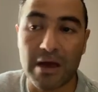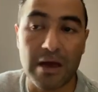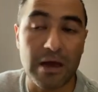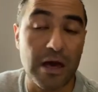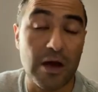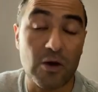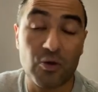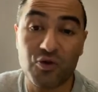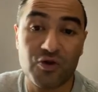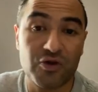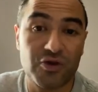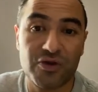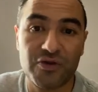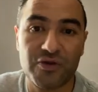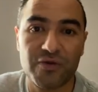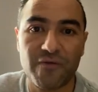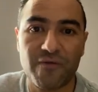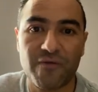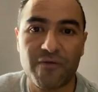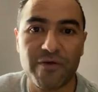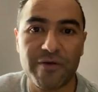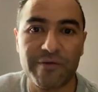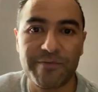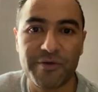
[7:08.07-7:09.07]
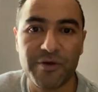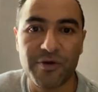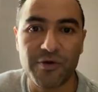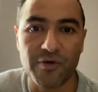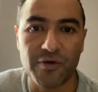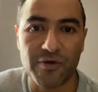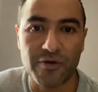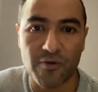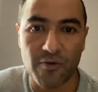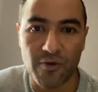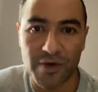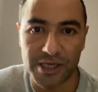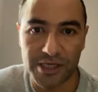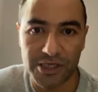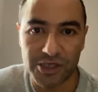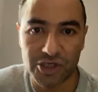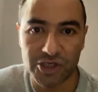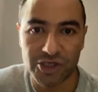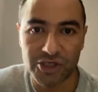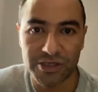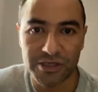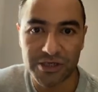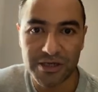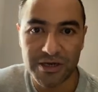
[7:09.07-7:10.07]
out from your
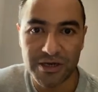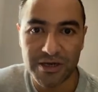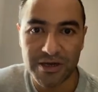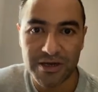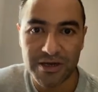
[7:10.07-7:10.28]
reach.